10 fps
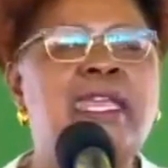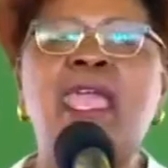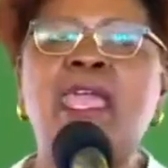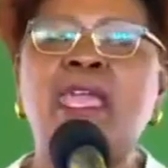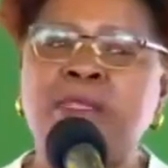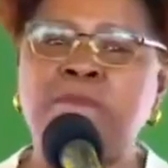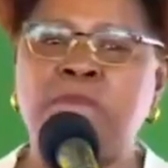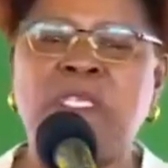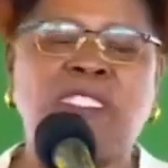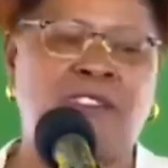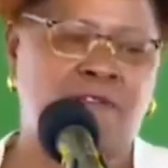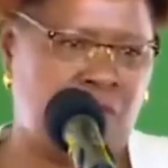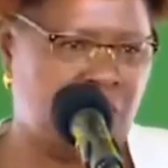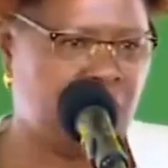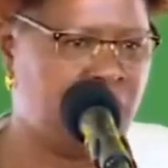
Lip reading: and peaceful.